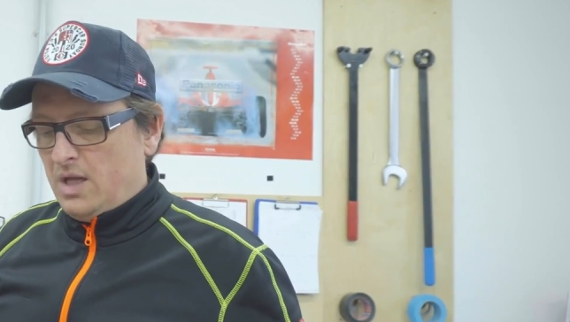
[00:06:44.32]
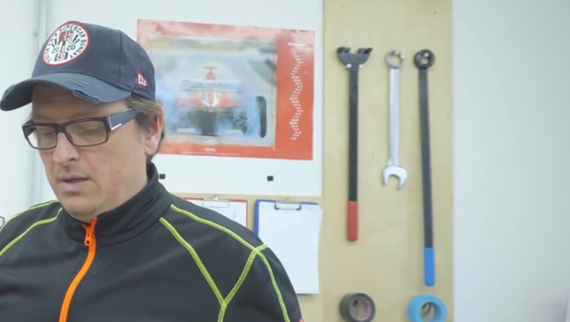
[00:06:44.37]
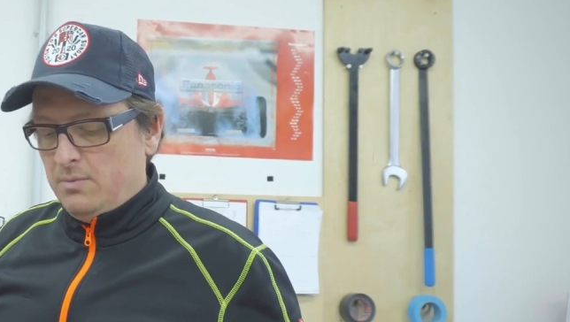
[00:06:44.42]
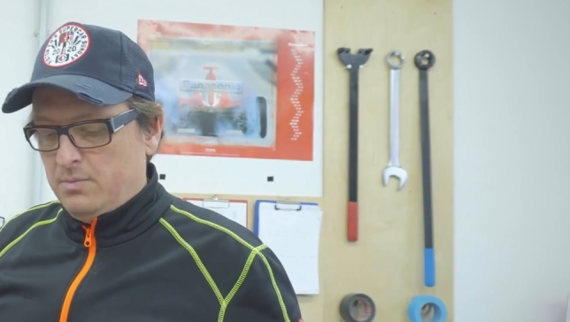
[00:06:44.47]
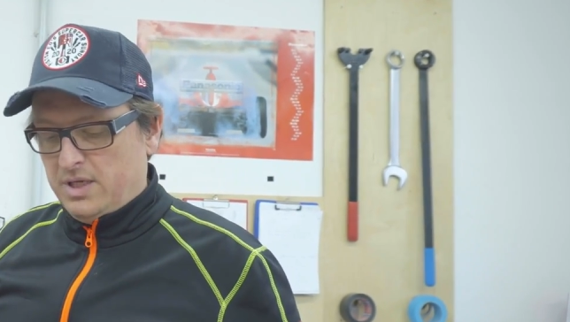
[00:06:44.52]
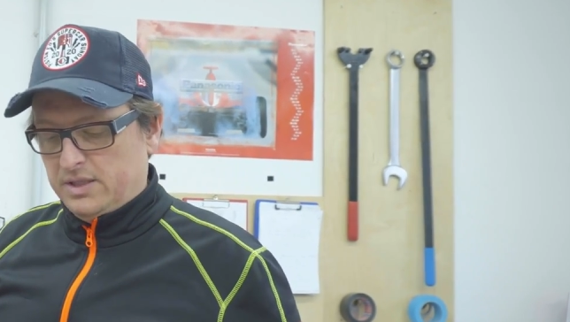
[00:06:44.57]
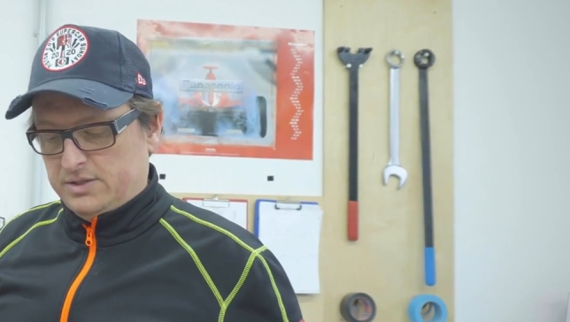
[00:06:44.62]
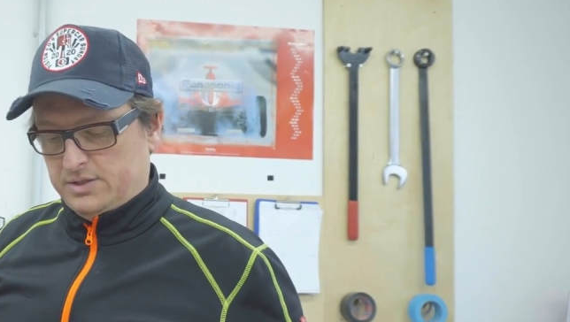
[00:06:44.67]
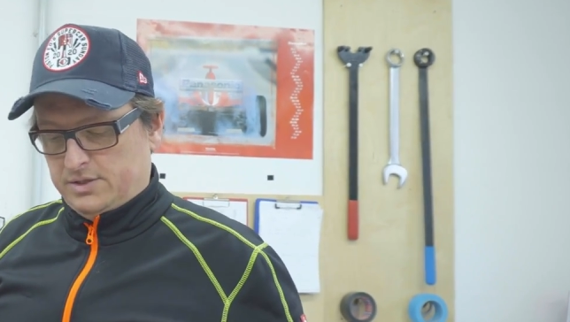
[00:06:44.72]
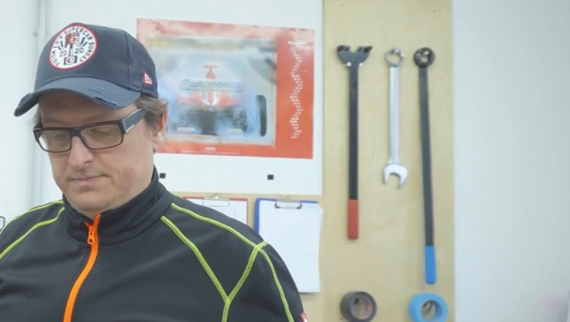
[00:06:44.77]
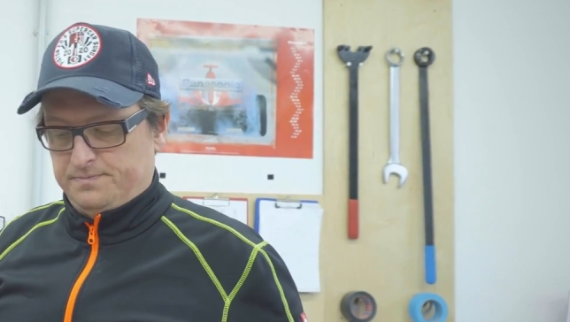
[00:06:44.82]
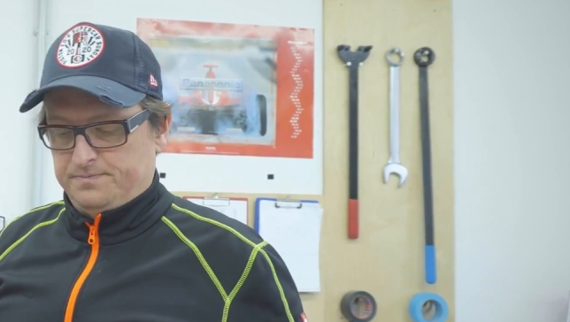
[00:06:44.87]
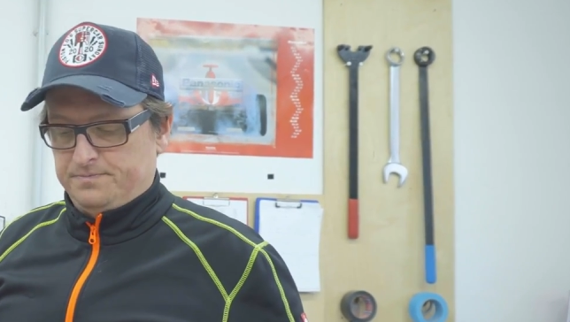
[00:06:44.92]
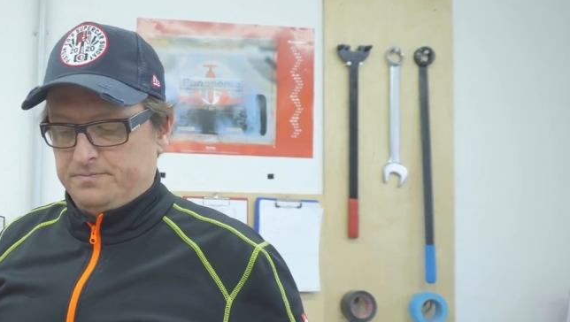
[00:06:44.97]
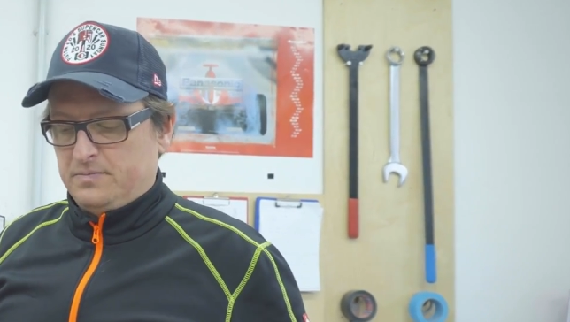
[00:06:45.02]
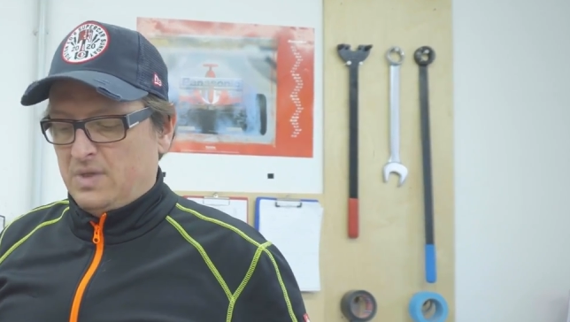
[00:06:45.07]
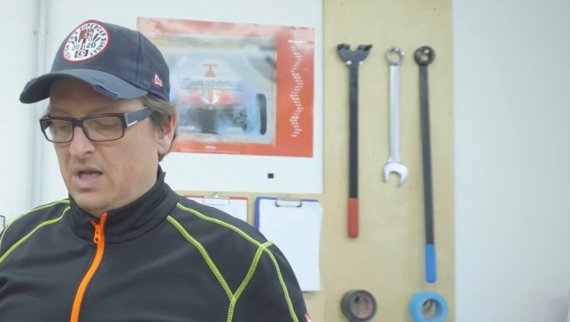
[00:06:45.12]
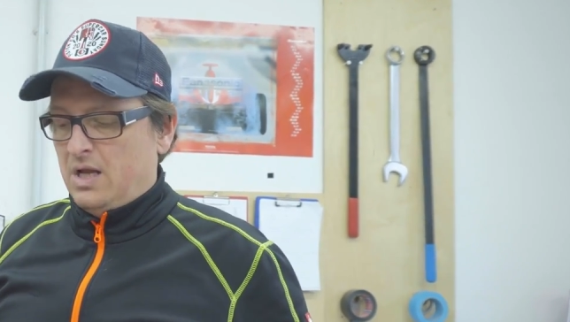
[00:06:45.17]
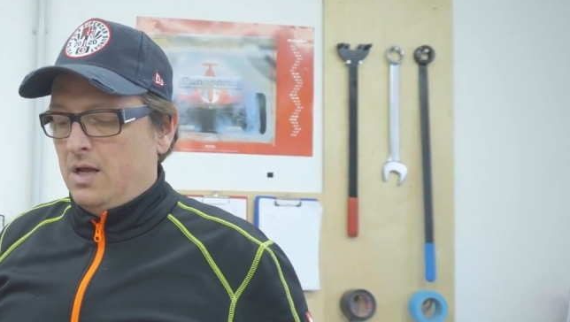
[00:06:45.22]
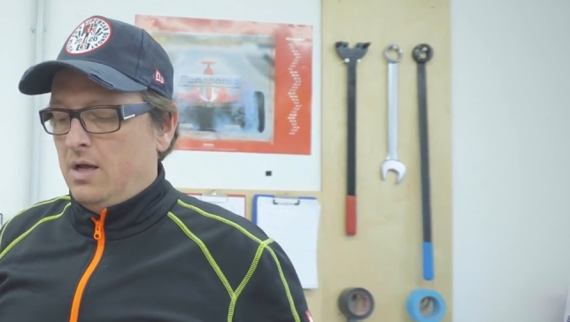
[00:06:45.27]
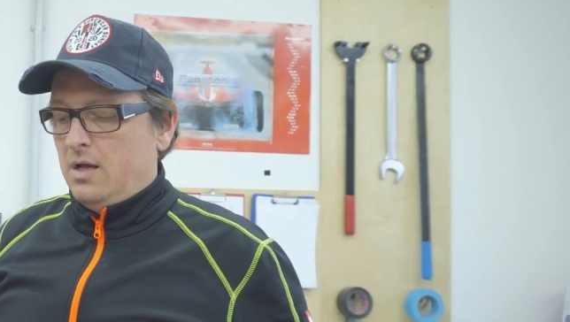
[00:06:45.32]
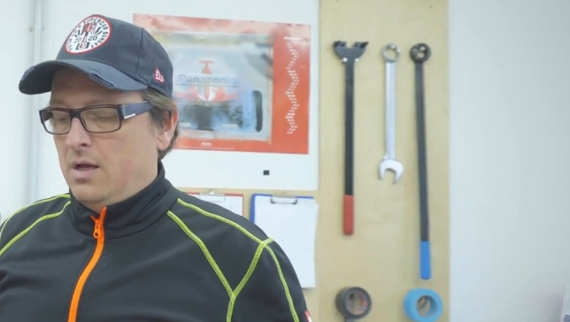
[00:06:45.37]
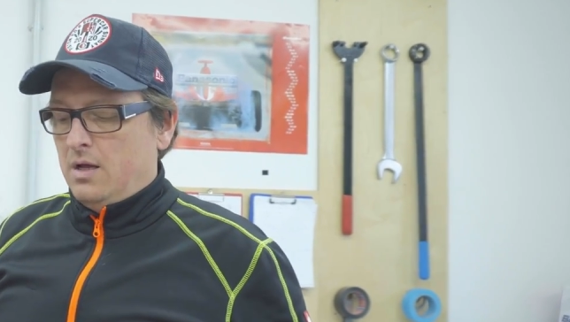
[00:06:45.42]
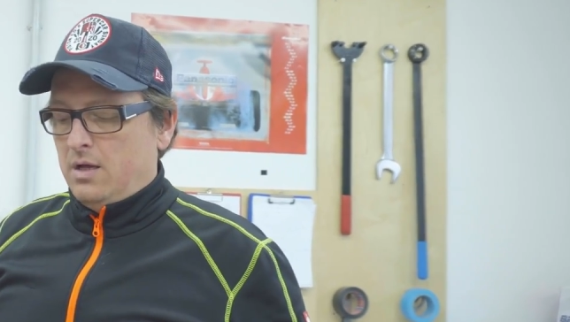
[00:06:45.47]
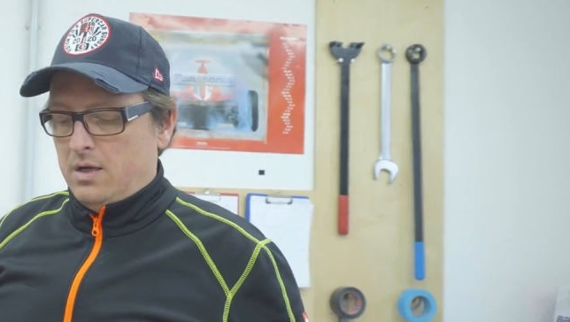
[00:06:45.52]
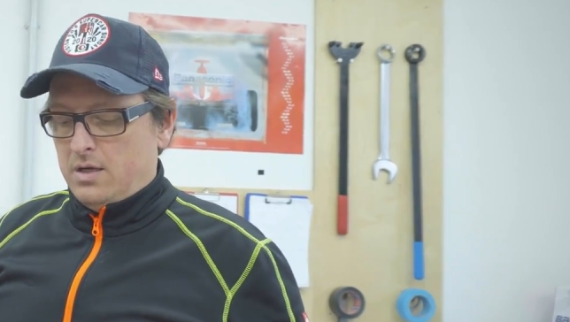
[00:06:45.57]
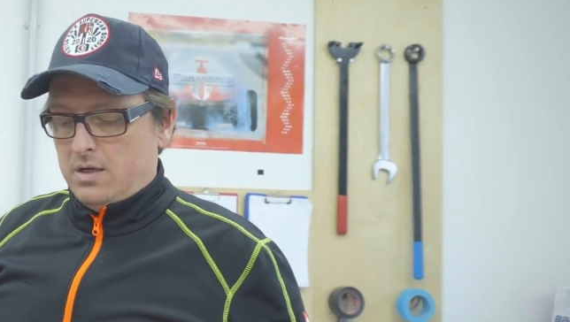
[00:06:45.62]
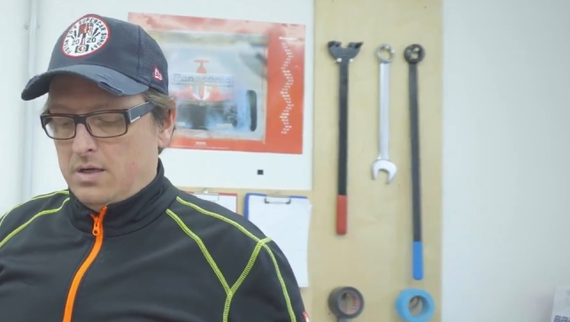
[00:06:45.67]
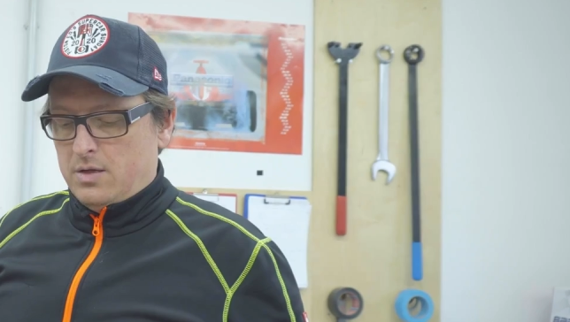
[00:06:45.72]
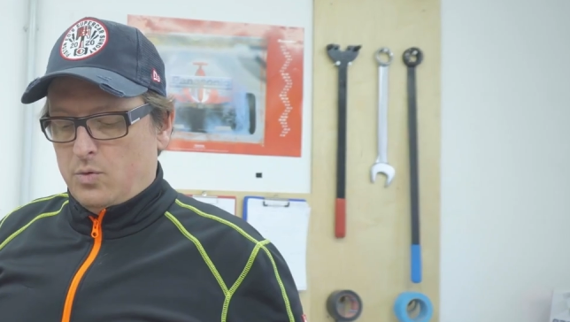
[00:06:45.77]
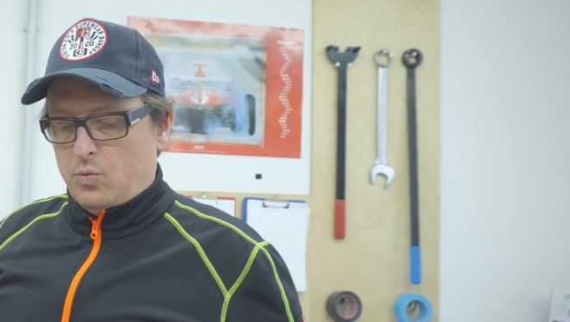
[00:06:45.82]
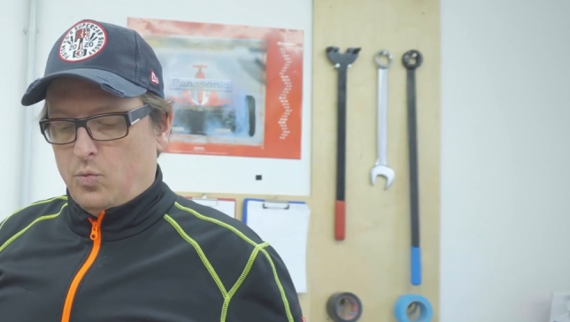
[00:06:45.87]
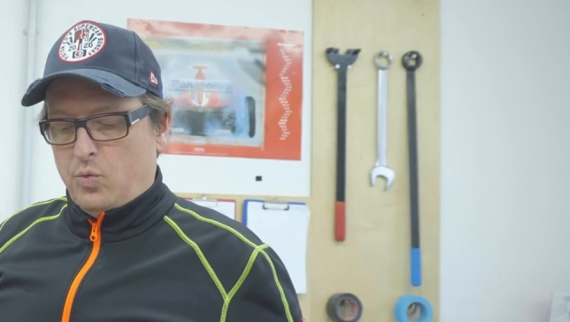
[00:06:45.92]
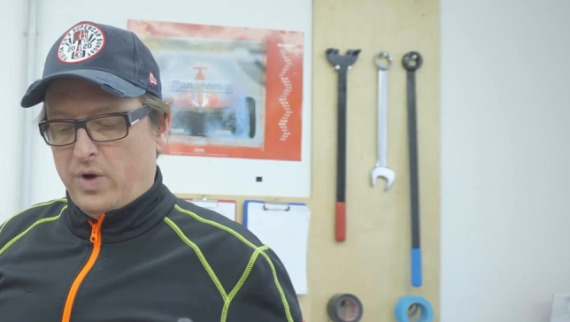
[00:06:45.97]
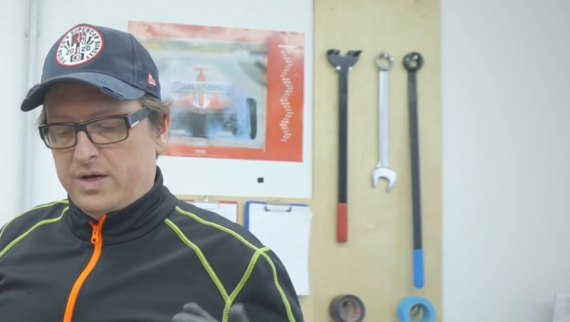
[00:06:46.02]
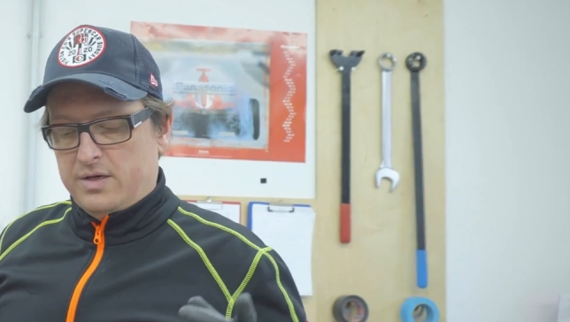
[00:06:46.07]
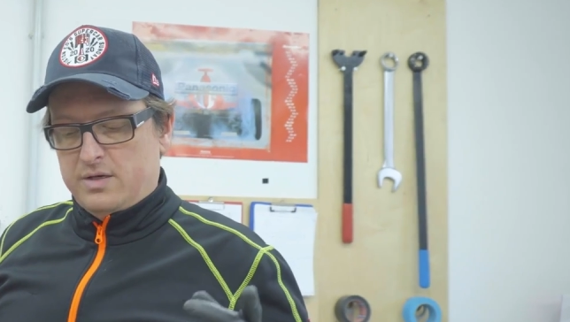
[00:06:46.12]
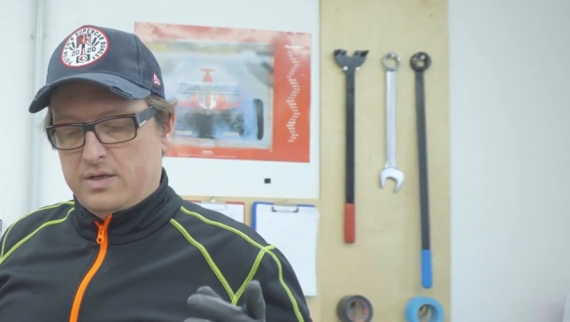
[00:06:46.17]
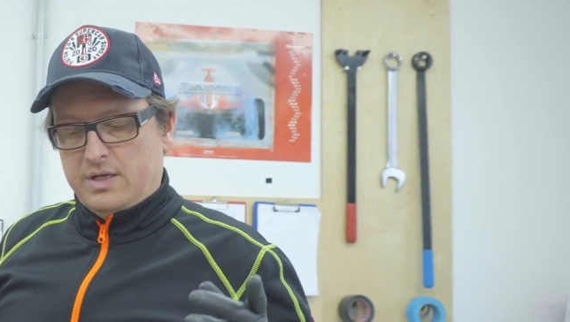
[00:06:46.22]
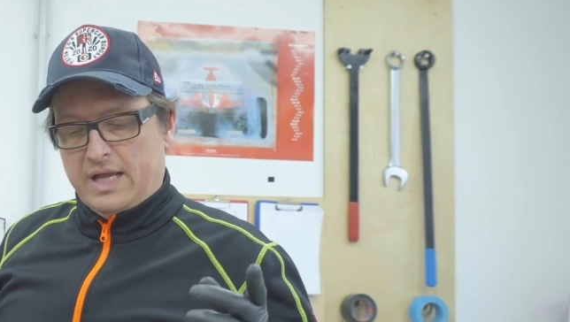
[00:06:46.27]
But
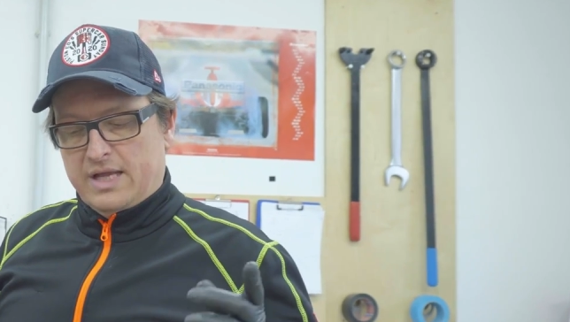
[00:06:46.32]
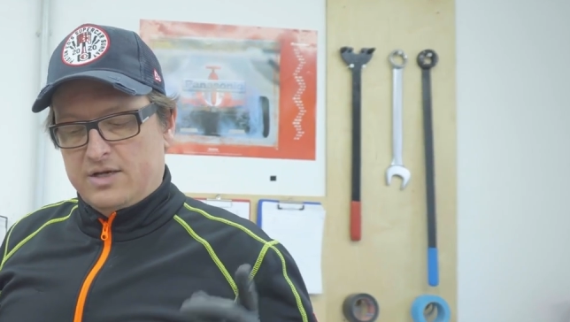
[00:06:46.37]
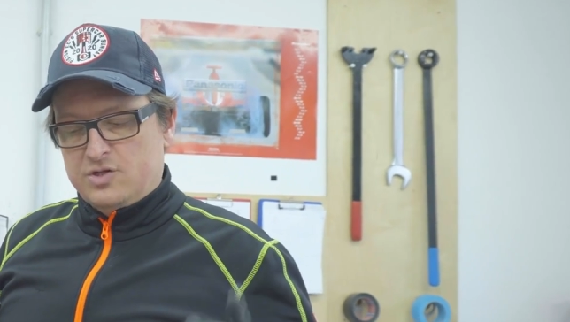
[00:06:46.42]
when the